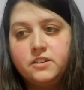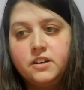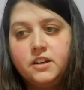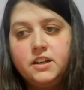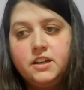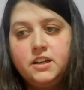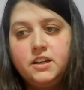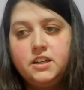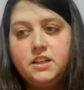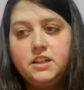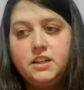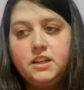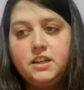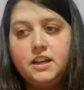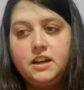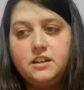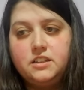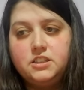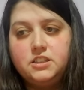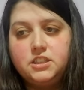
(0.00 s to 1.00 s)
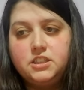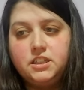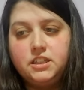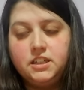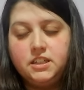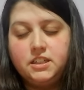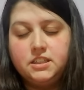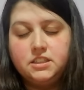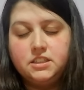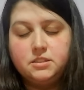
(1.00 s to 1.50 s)
yeah, she is,
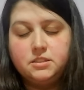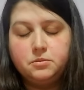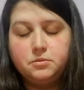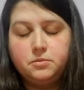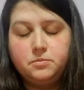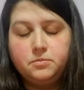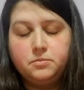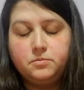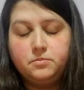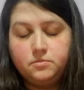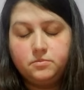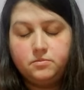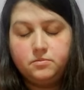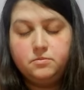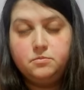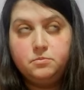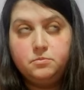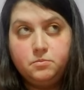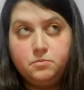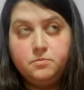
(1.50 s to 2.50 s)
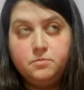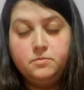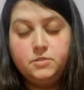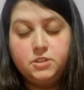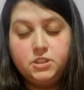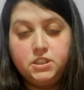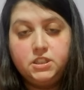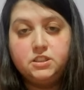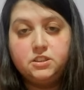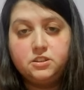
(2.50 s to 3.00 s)
she's
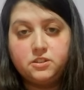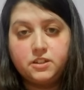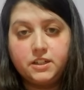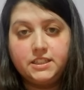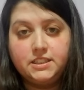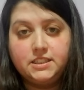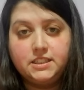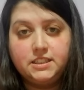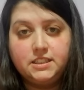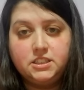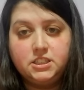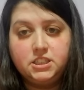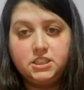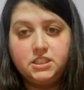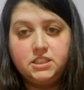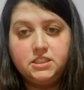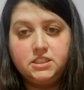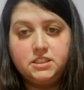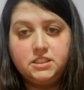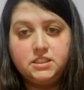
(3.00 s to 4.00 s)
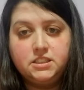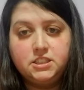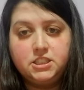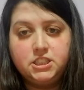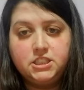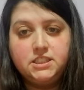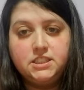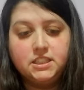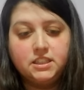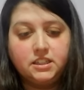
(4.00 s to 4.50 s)
crazy. She's, she's
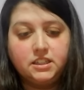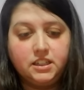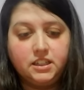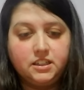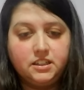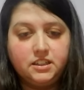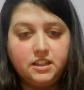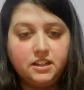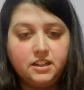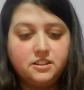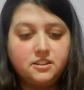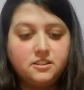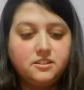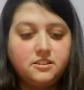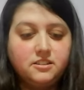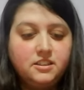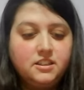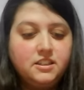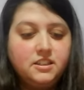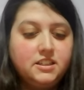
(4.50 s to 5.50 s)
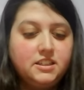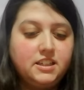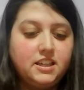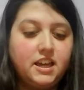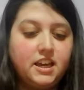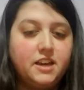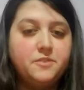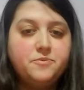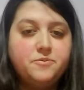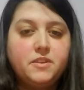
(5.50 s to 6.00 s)
silly, that girl. Okay.
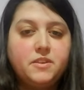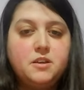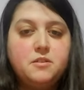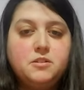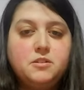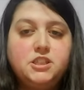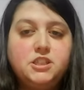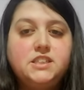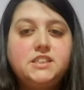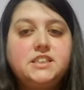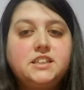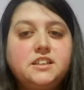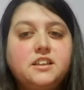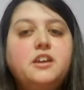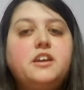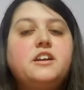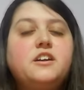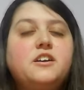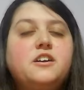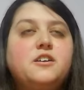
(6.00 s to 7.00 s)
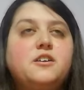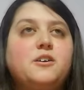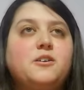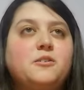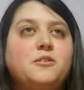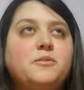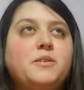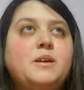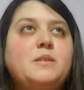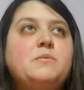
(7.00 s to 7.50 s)
She's silly in her own way
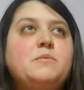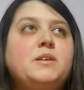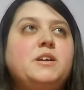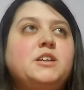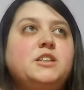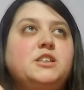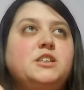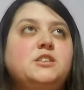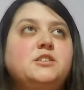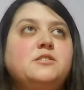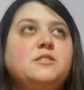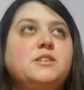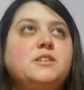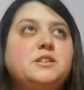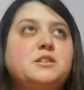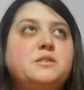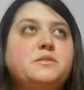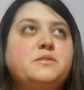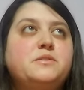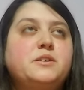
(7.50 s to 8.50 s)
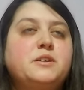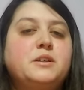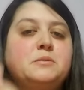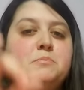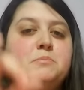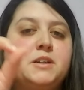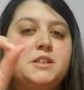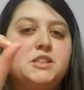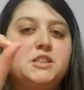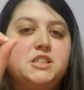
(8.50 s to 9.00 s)
because she's so introverted, but
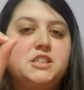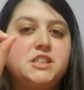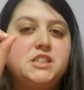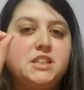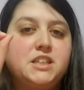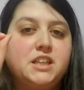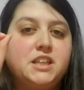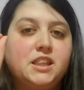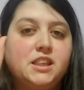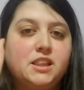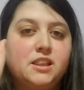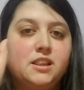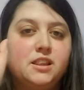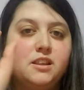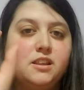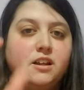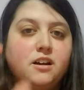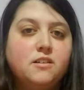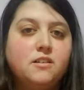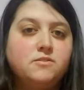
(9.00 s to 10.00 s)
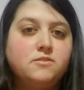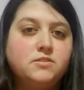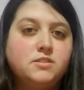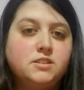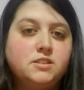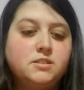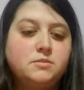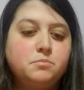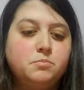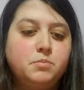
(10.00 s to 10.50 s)
she loves
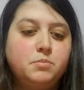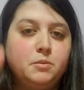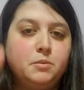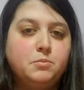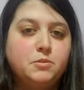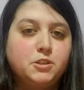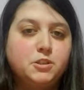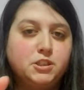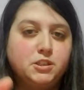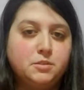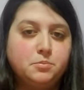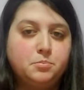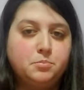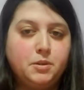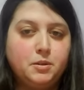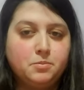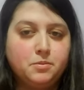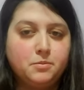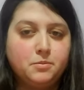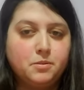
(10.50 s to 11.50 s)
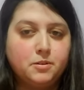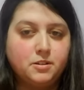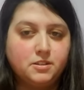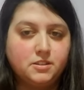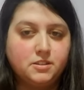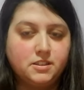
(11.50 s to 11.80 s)
people. She's a people person,